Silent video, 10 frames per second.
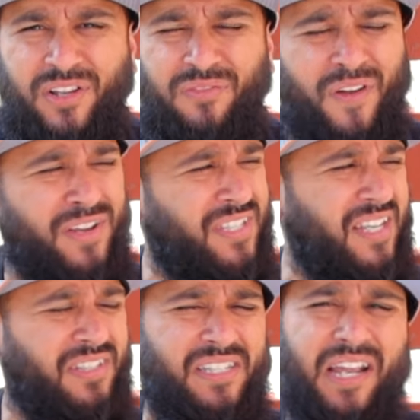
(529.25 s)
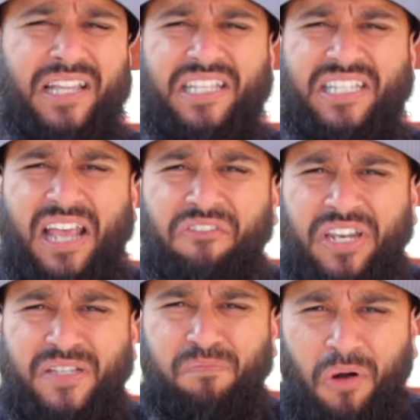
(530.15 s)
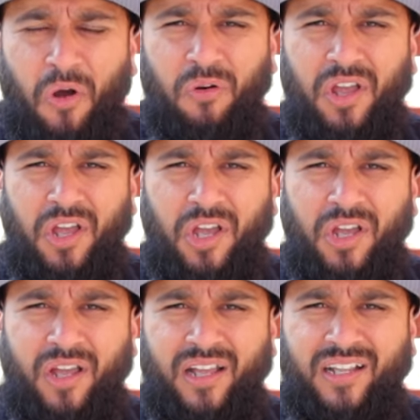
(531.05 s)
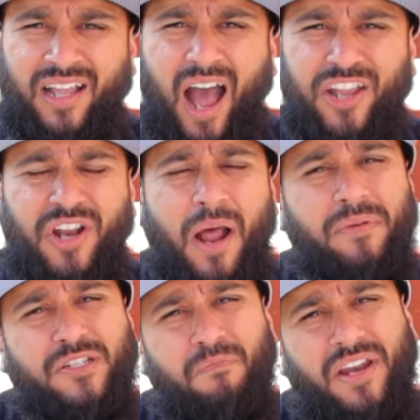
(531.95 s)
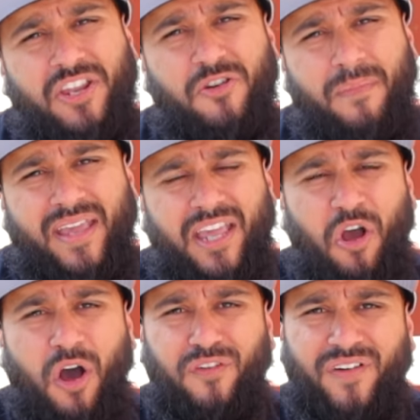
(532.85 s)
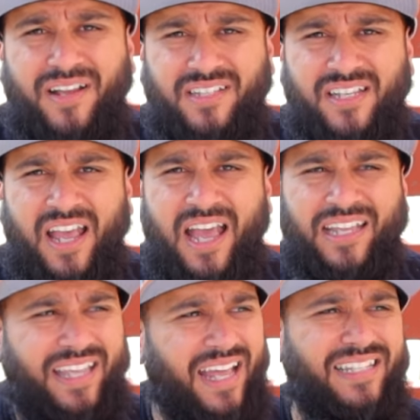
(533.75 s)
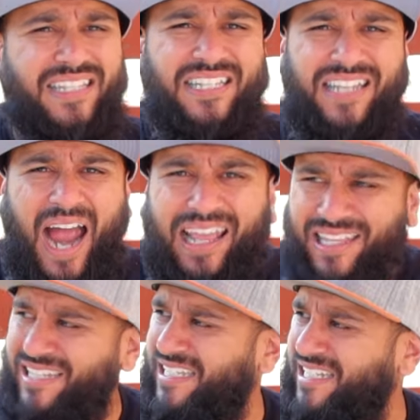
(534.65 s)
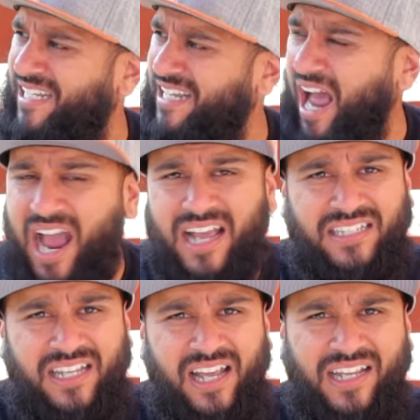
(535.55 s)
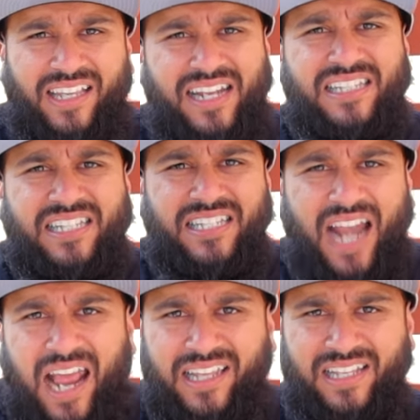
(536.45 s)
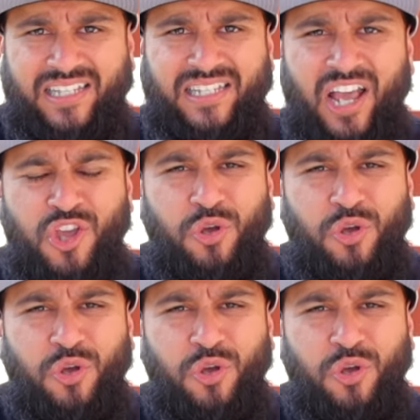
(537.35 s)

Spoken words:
Look like you're still stuck in the 70s, bro. God, you know how much money you're making off of us? Get a stylist, guys. Get a stylist.